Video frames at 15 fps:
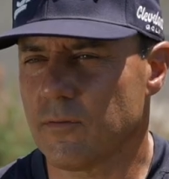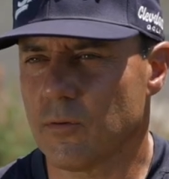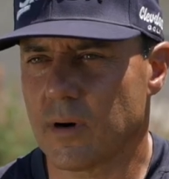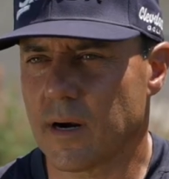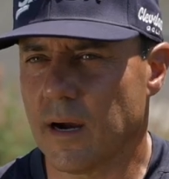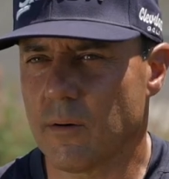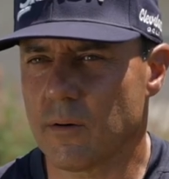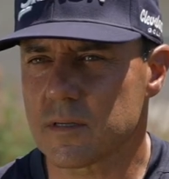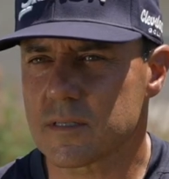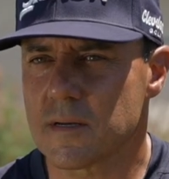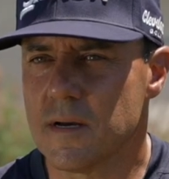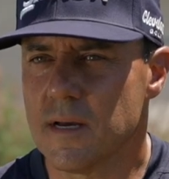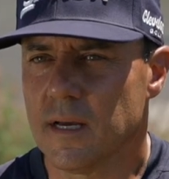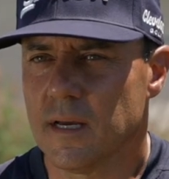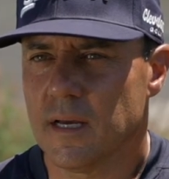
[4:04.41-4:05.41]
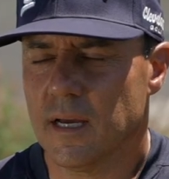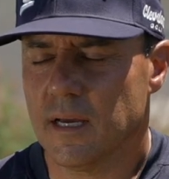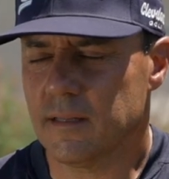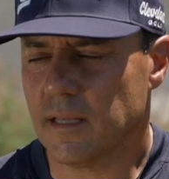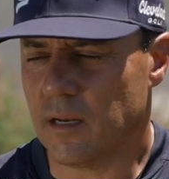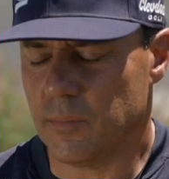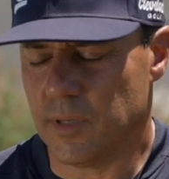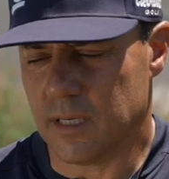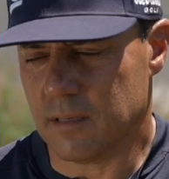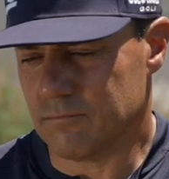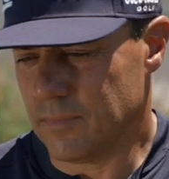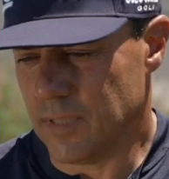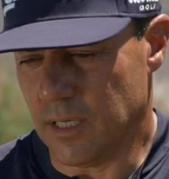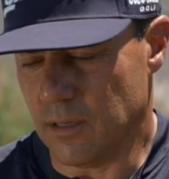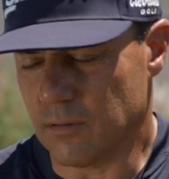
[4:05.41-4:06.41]
4 hours, and that'll be,
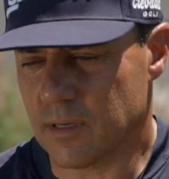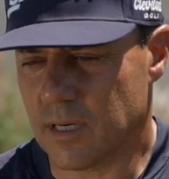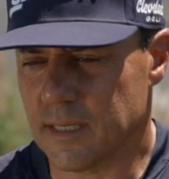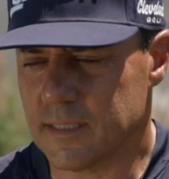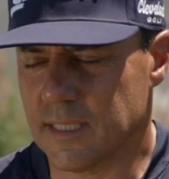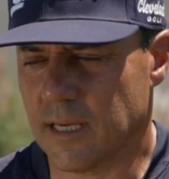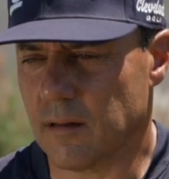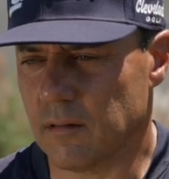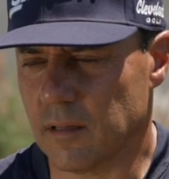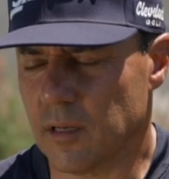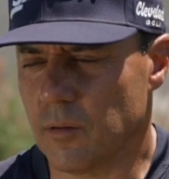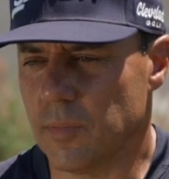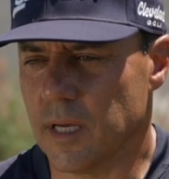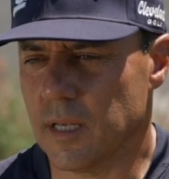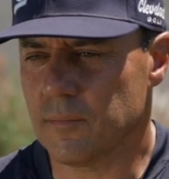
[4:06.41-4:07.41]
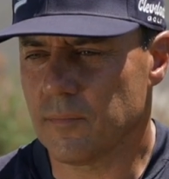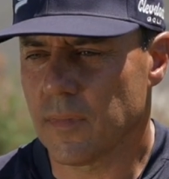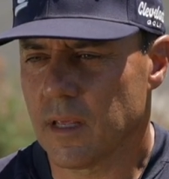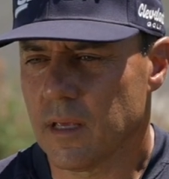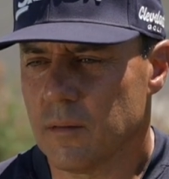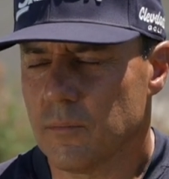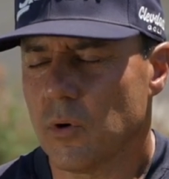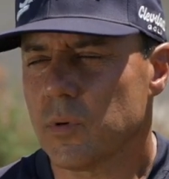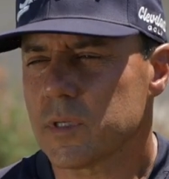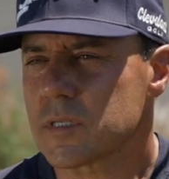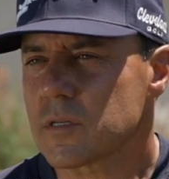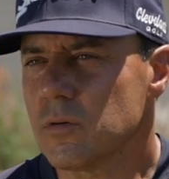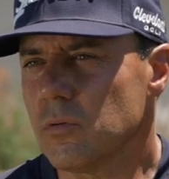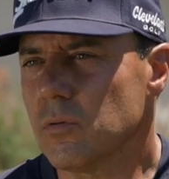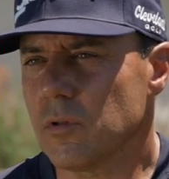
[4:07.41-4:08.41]
cut down a little bit. But what's
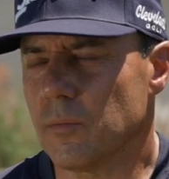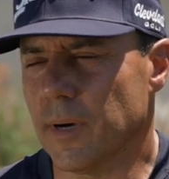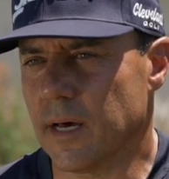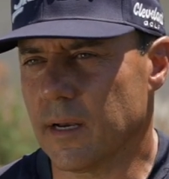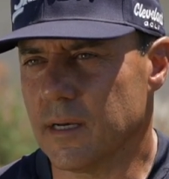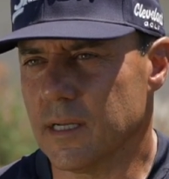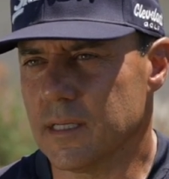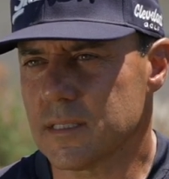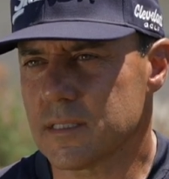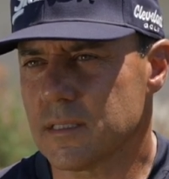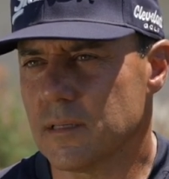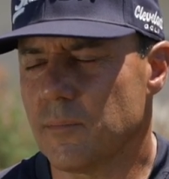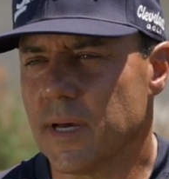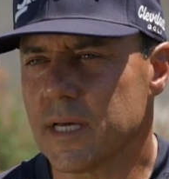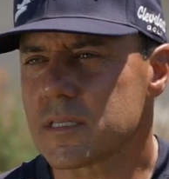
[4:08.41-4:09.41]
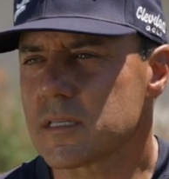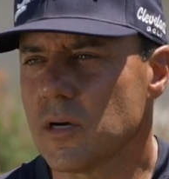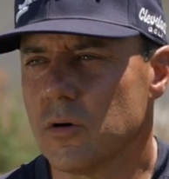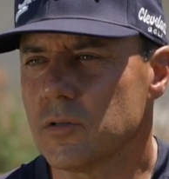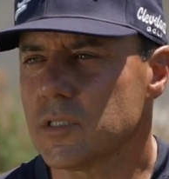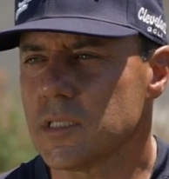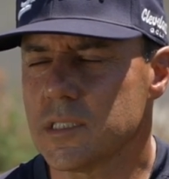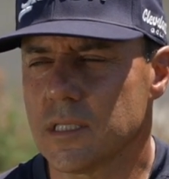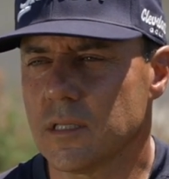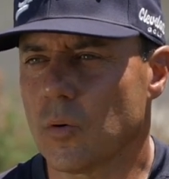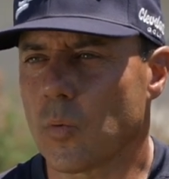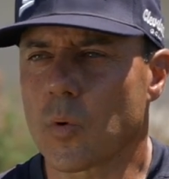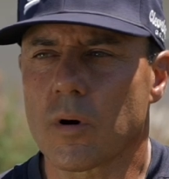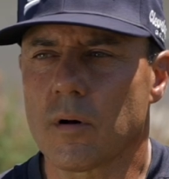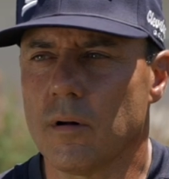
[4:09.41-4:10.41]
cool about it is the best coaches in the
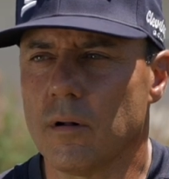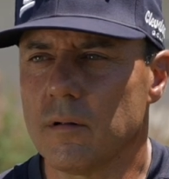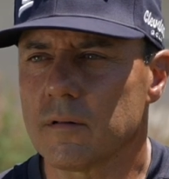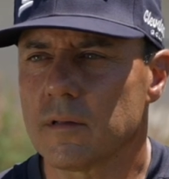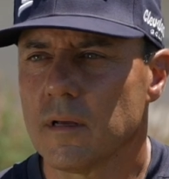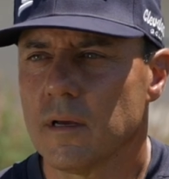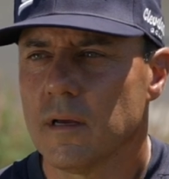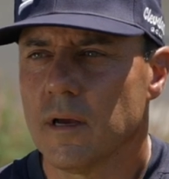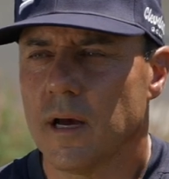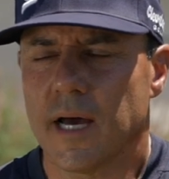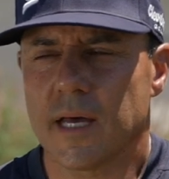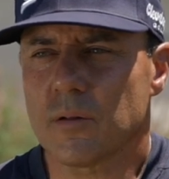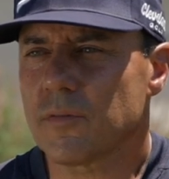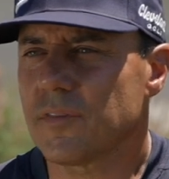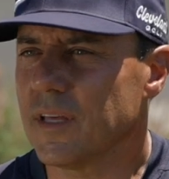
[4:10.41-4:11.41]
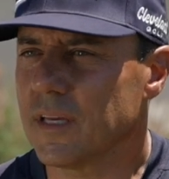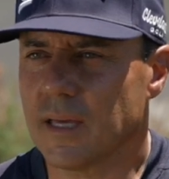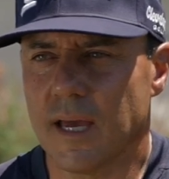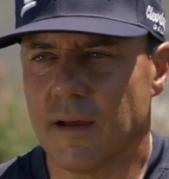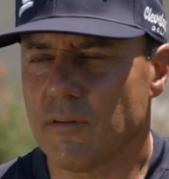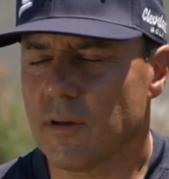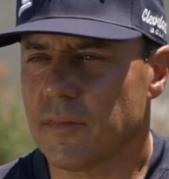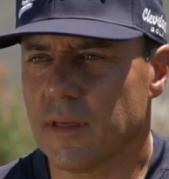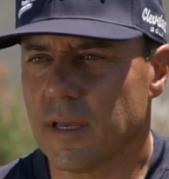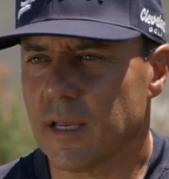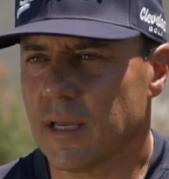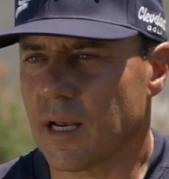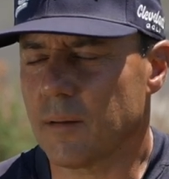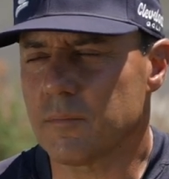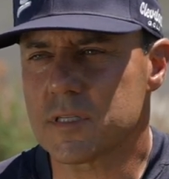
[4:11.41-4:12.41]
world, I don't think
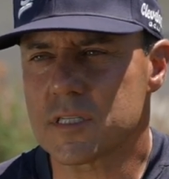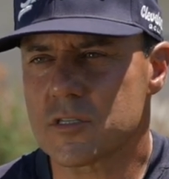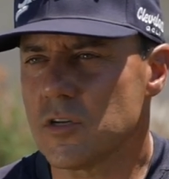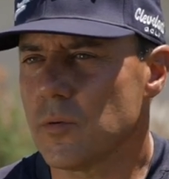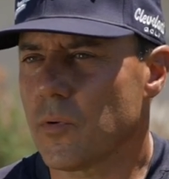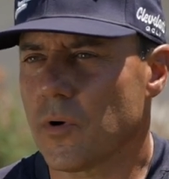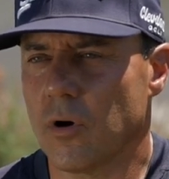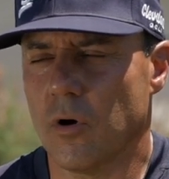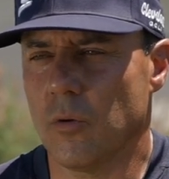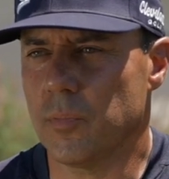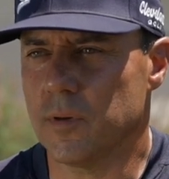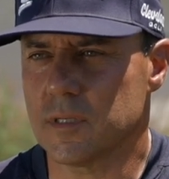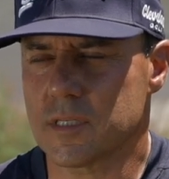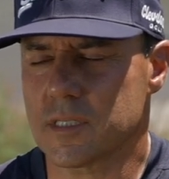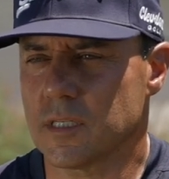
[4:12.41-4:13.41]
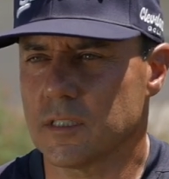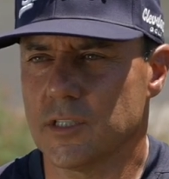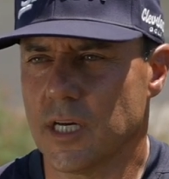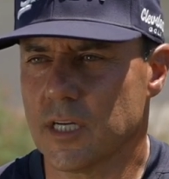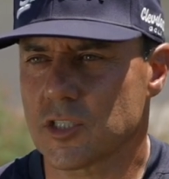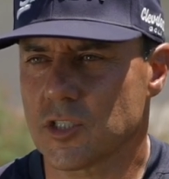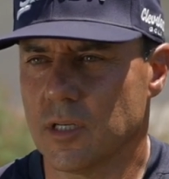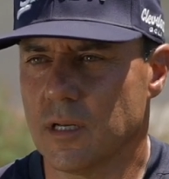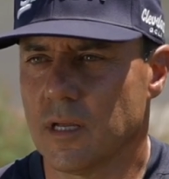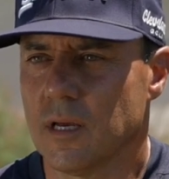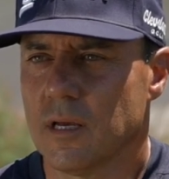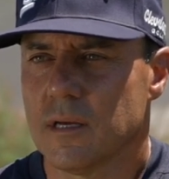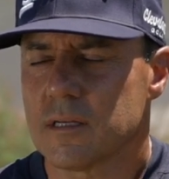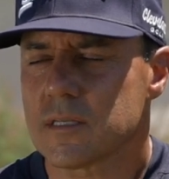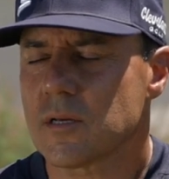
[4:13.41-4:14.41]
everything, and I'm super open to suggestion.
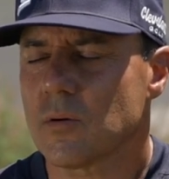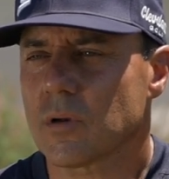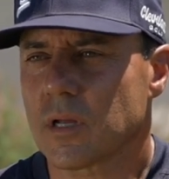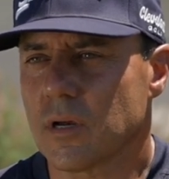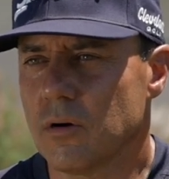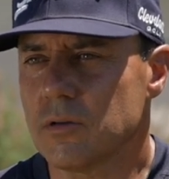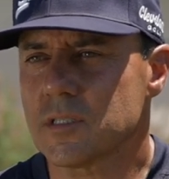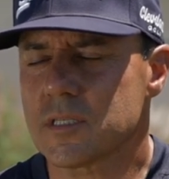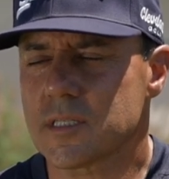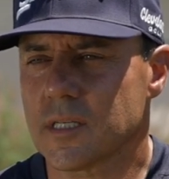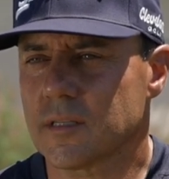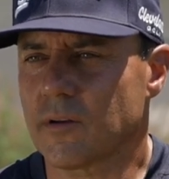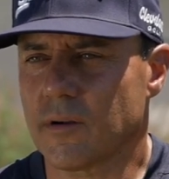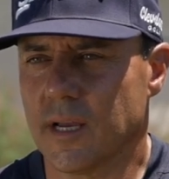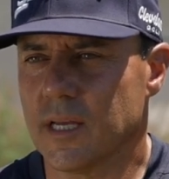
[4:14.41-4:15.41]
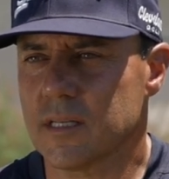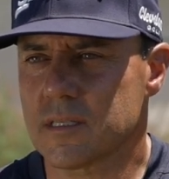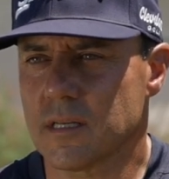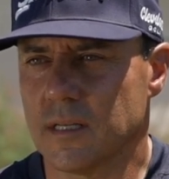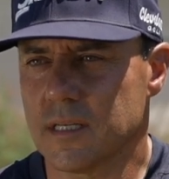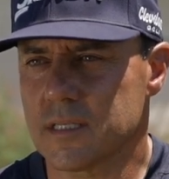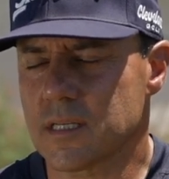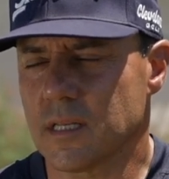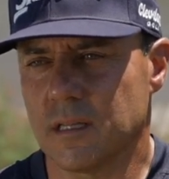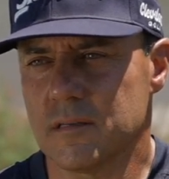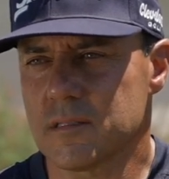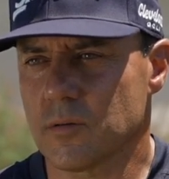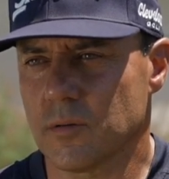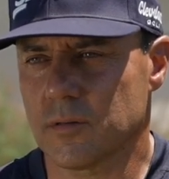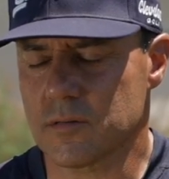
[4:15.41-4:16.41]
So when coaches get their hands on this and they
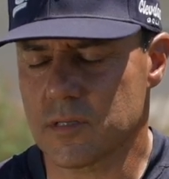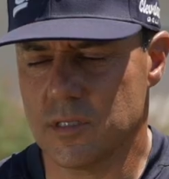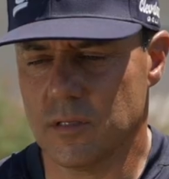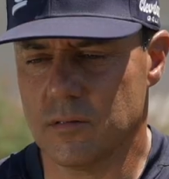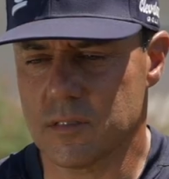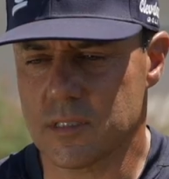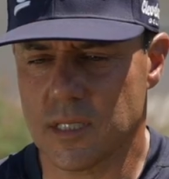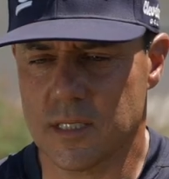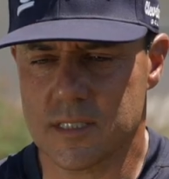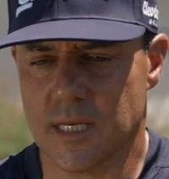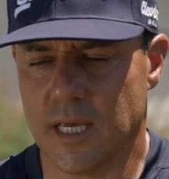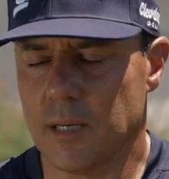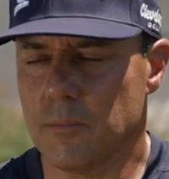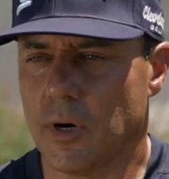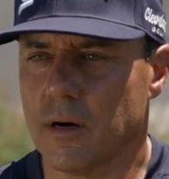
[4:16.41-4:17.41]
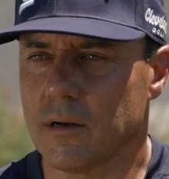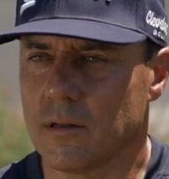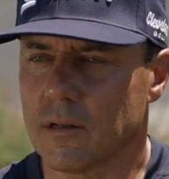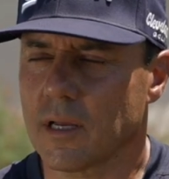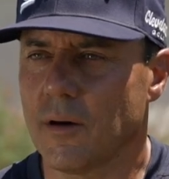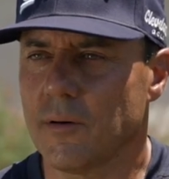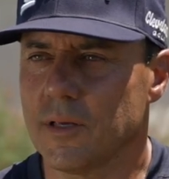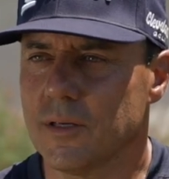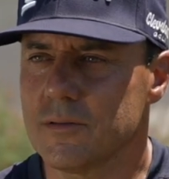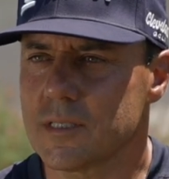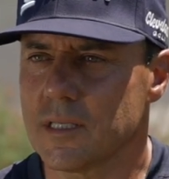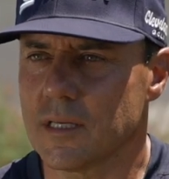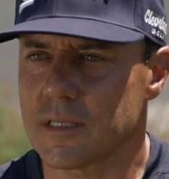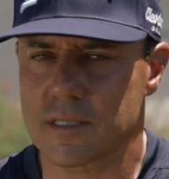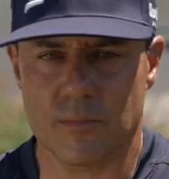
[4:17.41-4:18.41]
use it with their students, they say, hey, Martin, look how I use
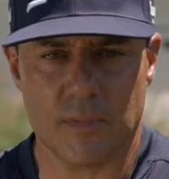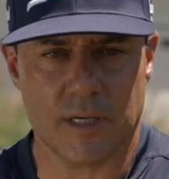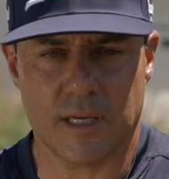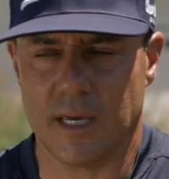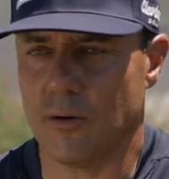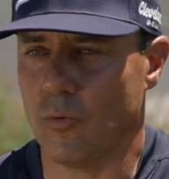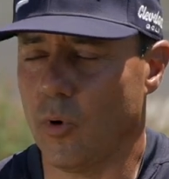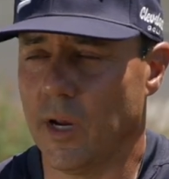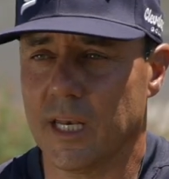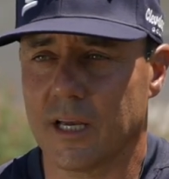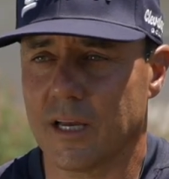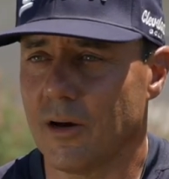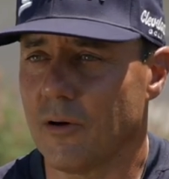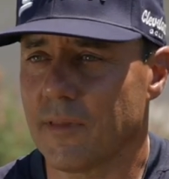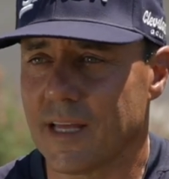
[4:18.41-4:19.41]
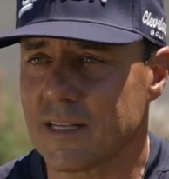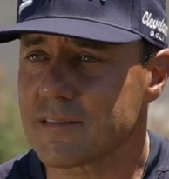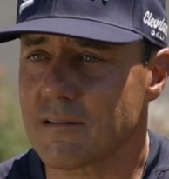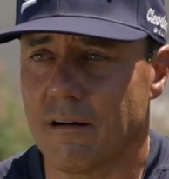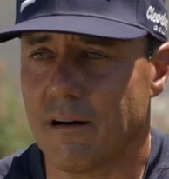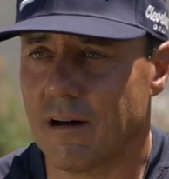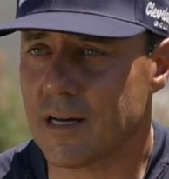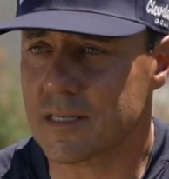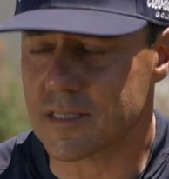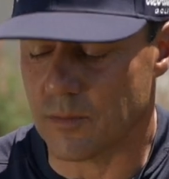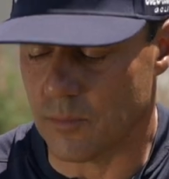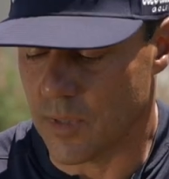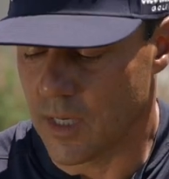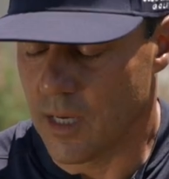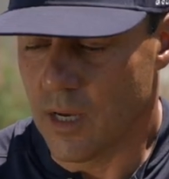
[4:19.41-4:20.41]
this. And I'm like, hey, way to go, that's awesome.